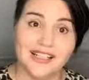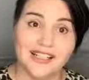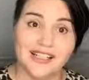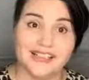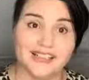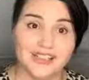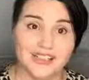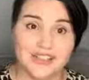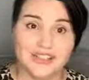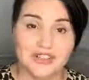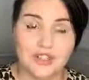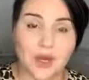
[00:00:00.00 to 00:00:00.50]

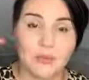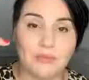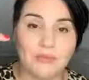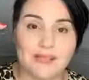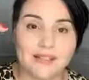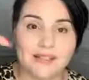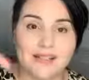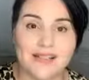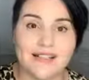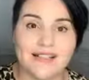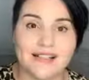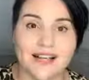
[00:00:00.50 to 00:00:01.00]
So drop
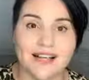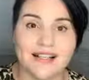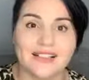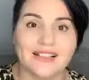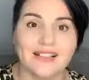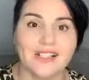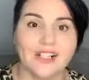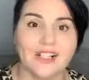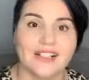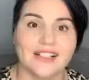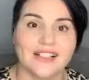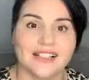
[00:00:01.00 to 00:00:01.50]
your details,
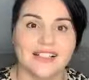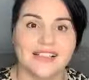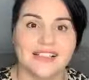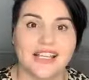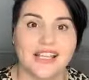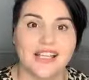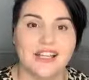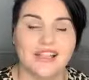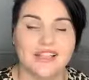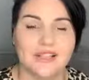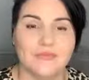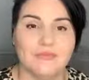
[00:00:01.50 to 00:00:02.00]
Loz. Let's
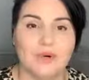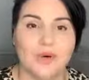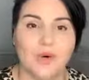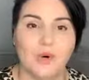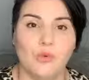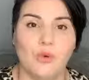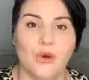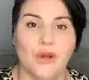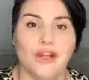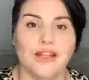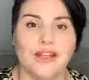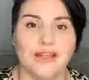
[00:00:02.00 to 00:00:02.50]
get you some
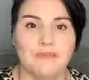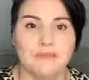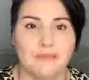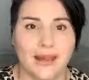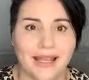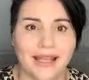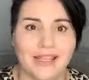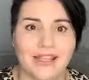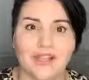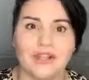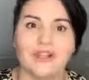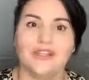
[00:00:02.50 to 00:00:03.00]
more work and
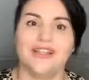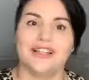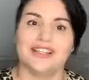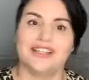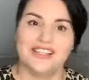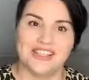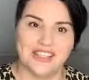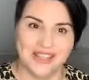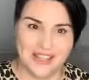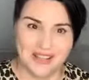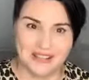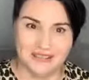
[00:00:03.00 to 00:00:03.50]
make you
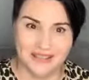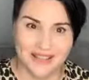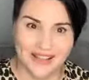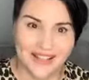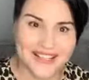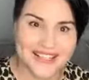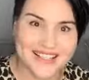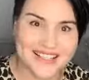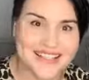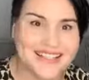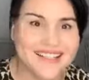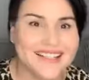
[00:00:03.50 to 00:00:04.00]

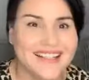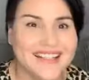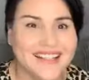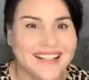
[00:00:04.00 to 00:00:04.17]
legitimate.